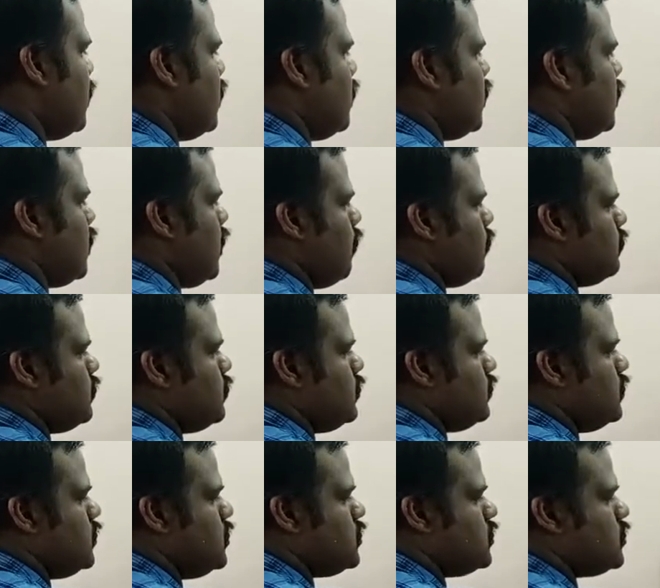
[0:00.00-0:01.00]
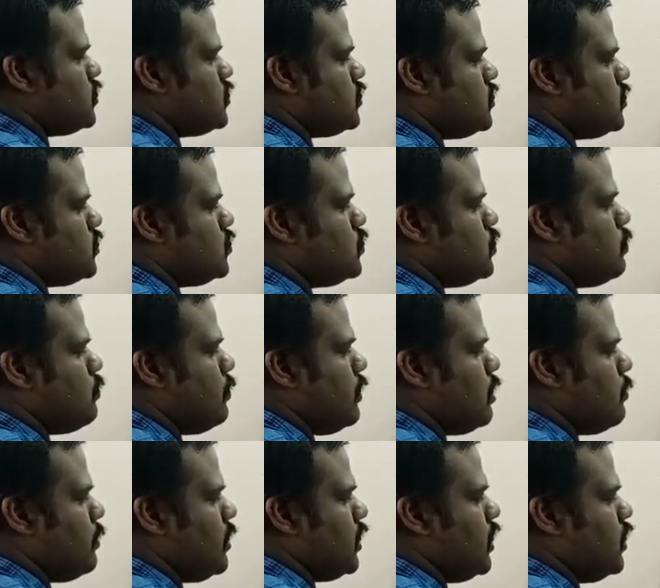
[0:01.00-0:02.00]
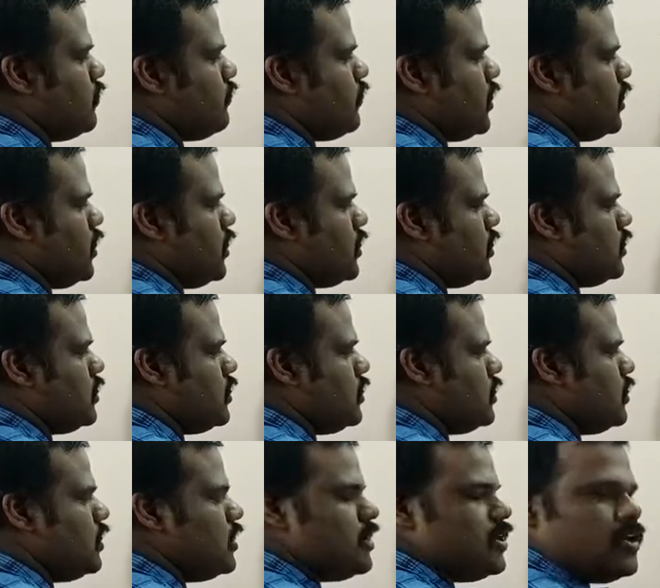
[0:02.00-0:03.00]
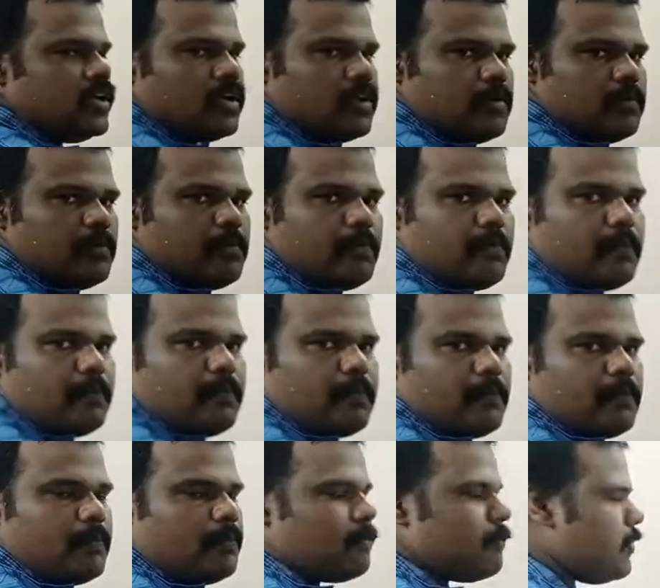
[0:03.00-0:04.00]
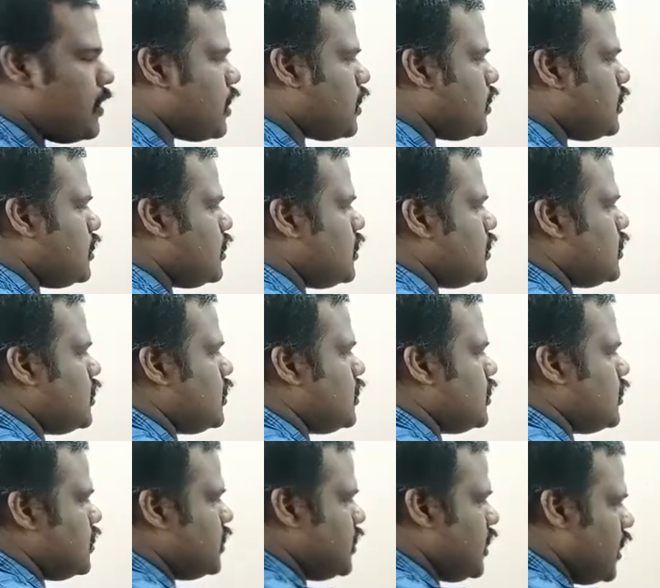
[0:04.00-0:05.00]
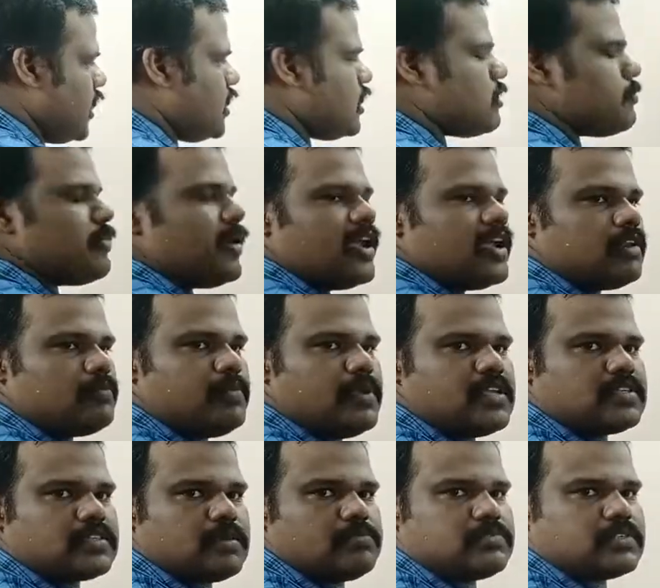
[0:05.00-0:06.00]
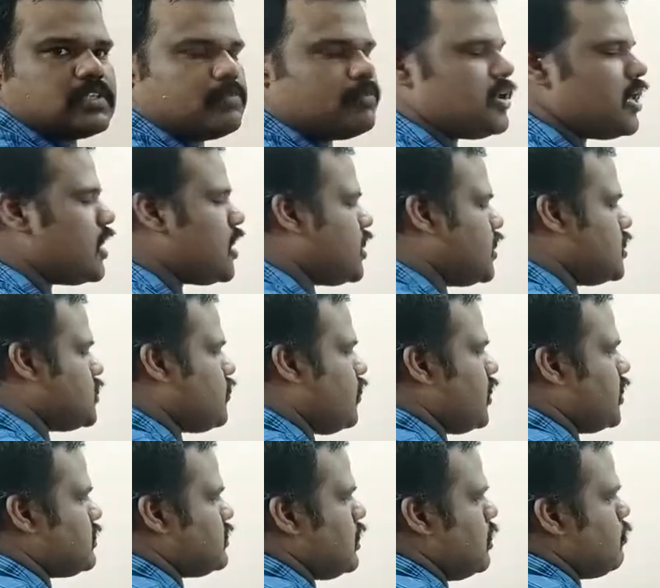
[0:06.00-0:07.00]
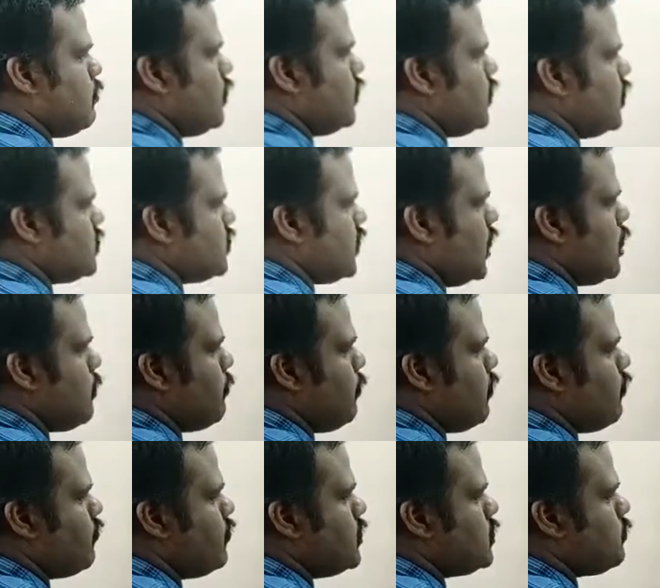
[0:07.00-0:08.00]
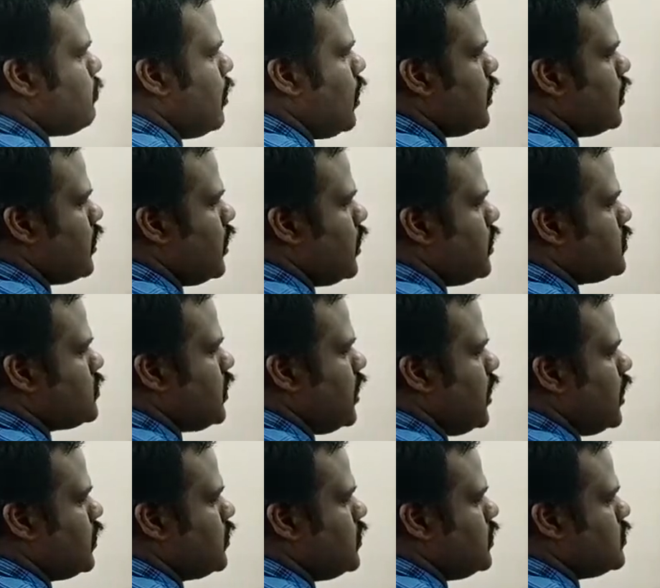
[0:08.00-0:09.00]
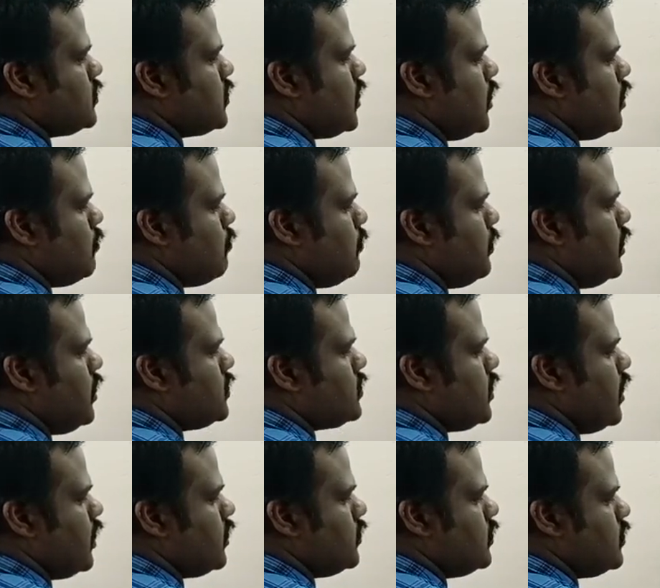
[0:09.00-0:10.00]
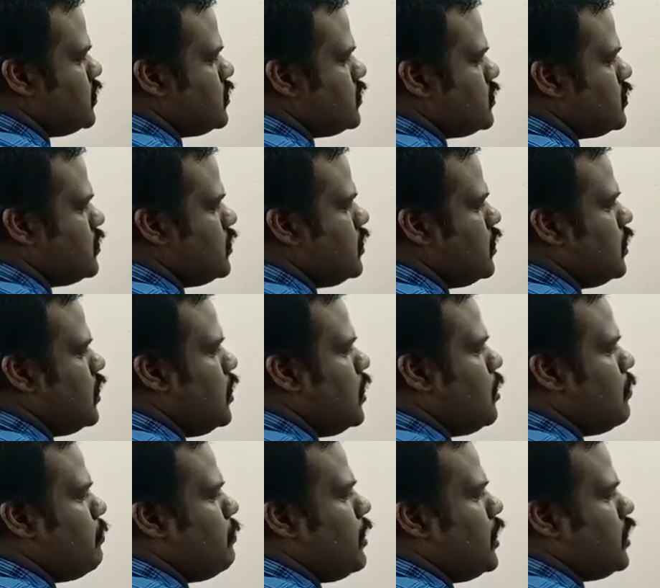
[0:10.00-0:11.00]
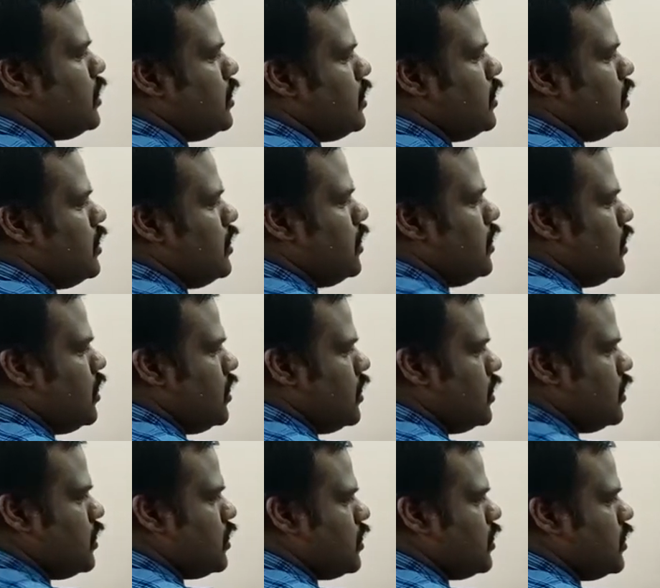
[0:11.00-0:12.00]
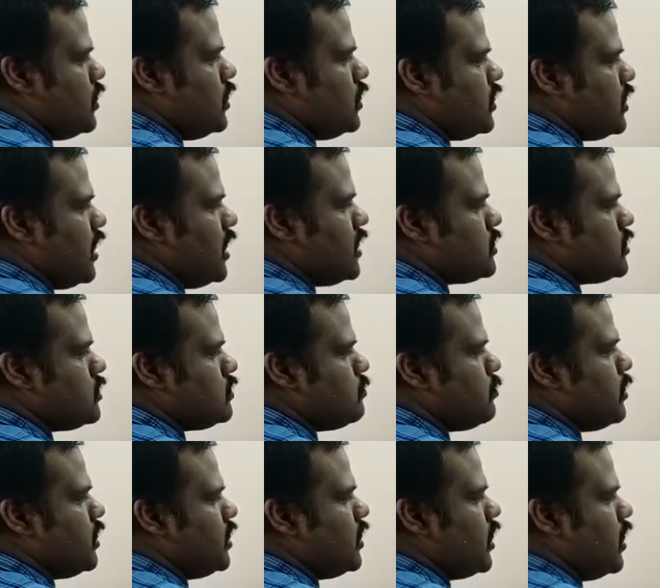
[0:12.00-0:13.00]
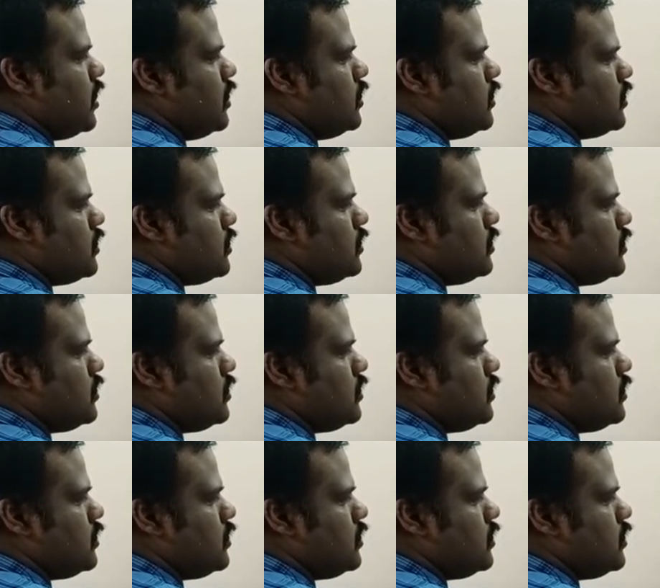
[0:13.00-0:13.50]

Now this two may be different, but there might be some similarities. For example, the shape of this part A is like this and B is like this, but here it has to be drilled.